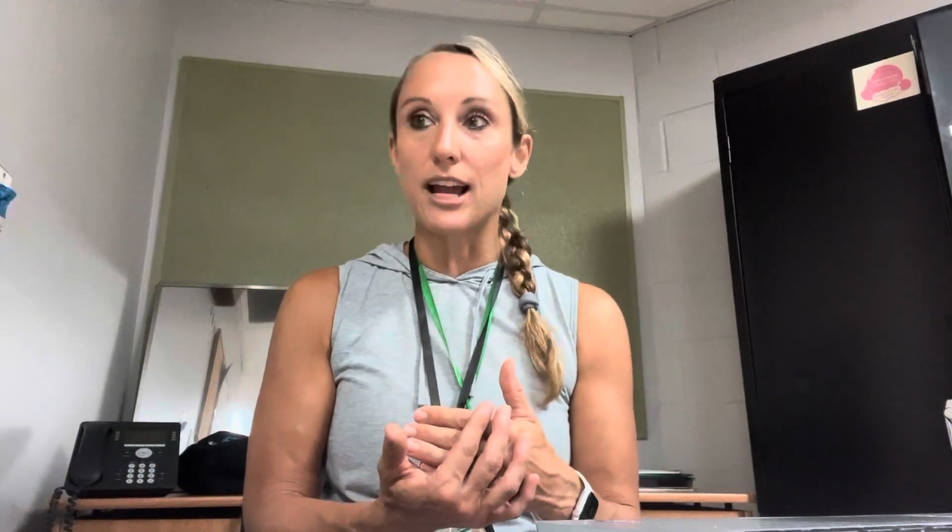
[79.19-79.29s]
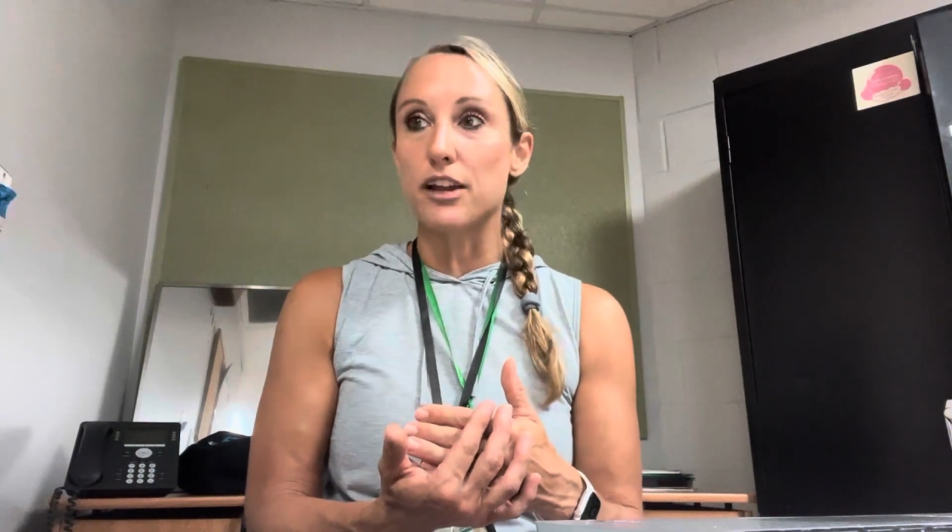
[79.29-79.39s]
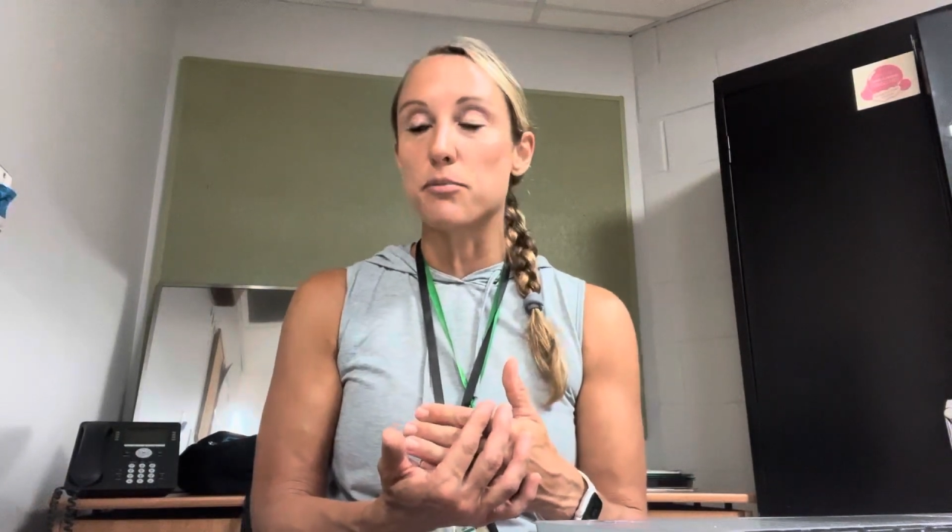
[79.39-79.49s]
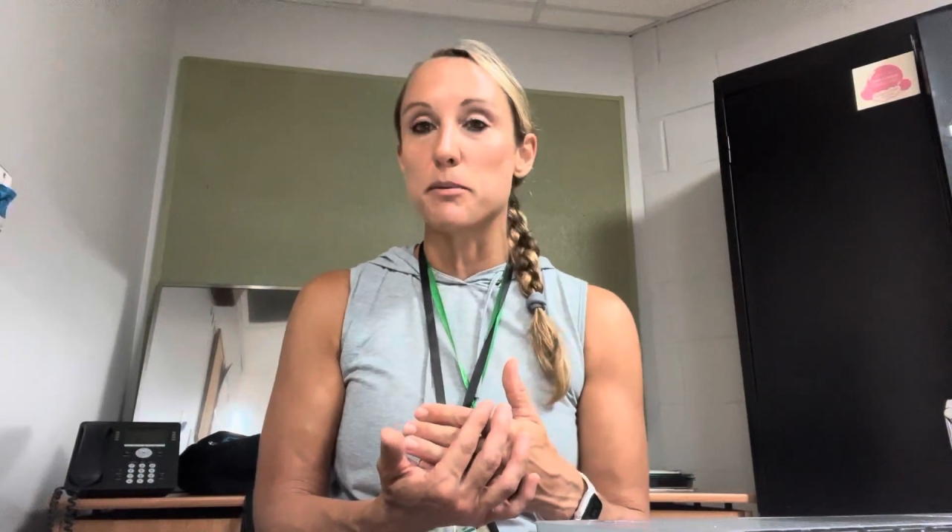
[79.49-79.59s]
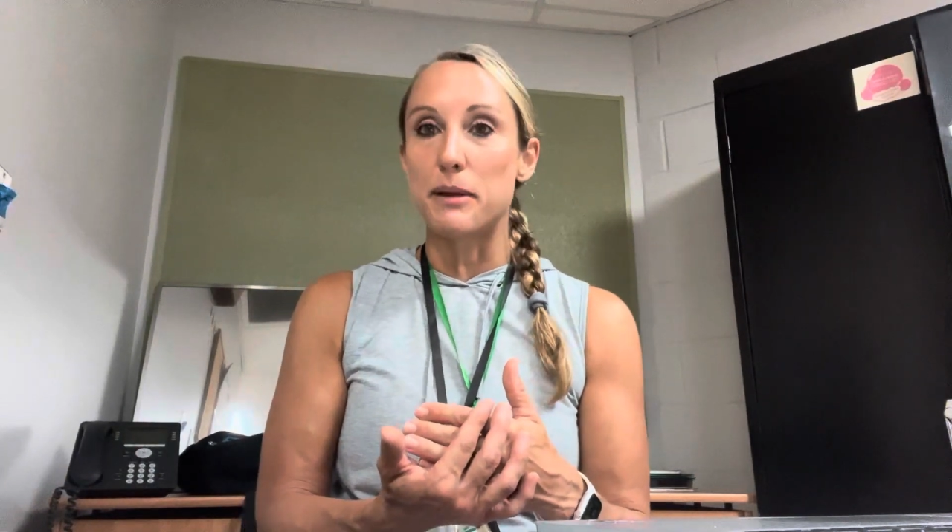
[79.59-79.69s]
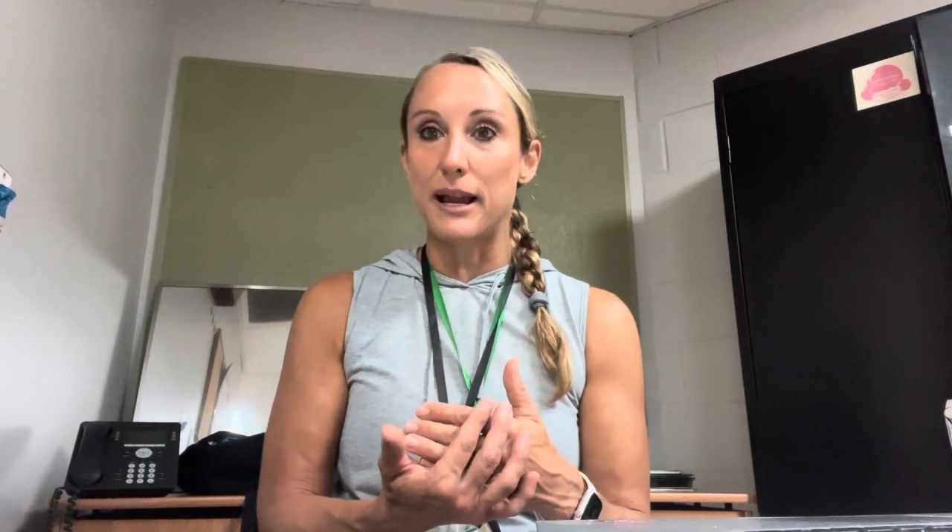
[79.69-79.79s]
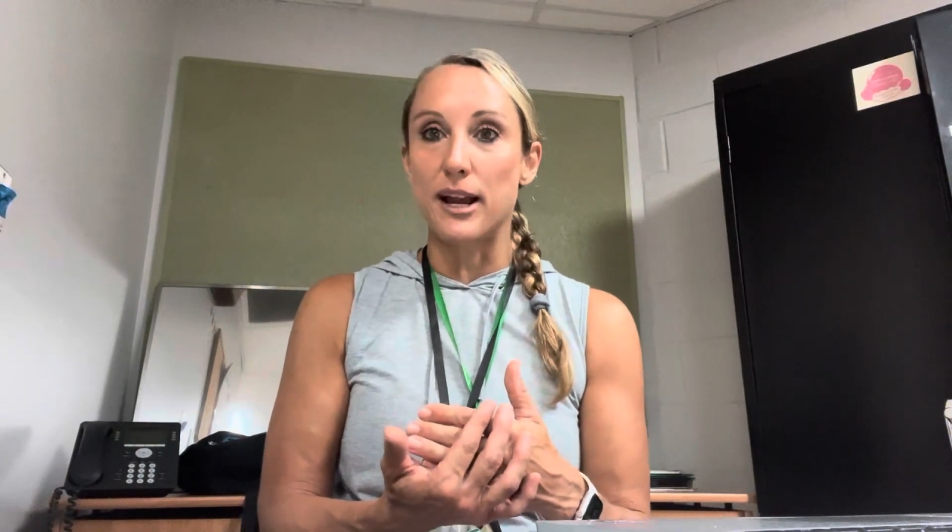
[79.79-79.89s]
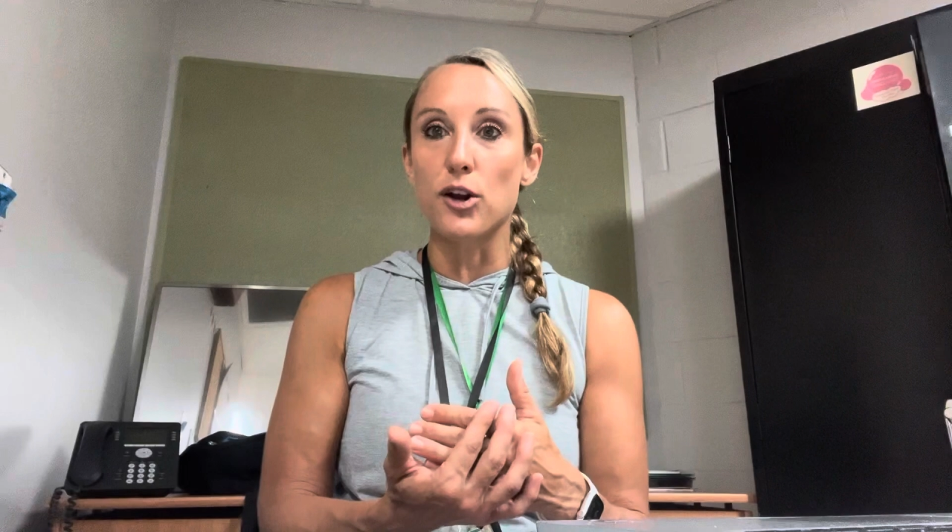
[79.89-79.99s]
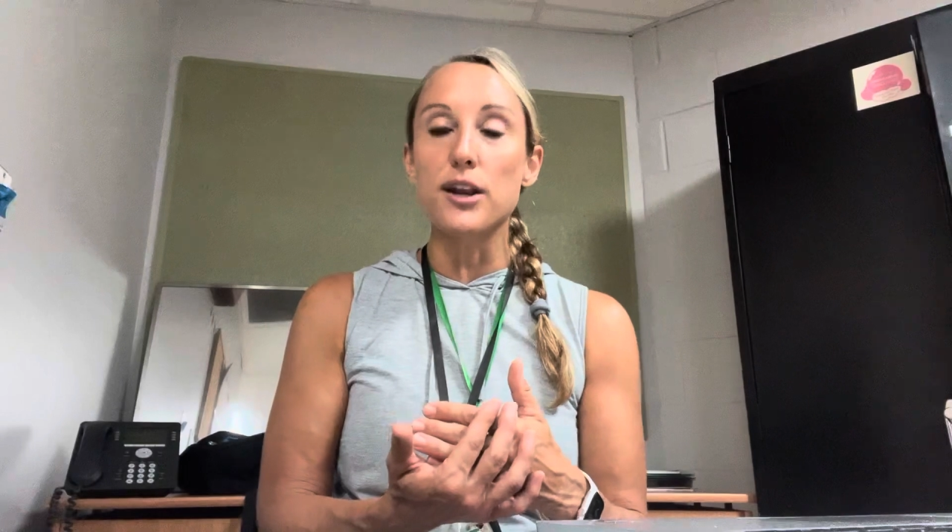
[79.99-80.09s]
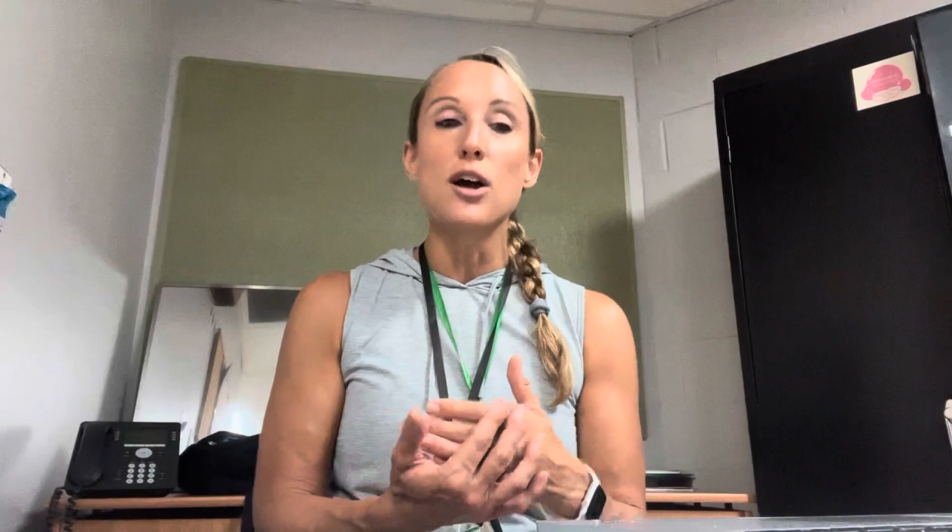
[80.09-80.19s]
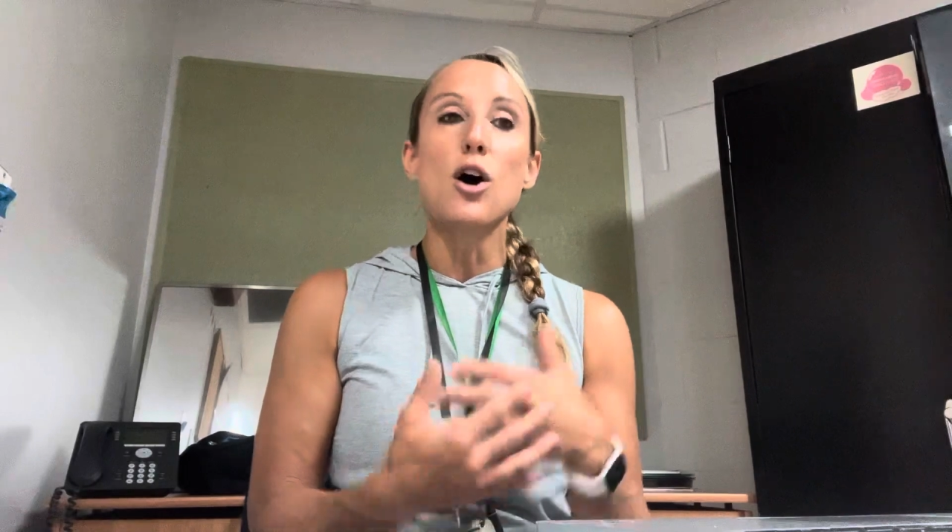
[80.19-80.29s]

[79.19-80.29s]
I have prepared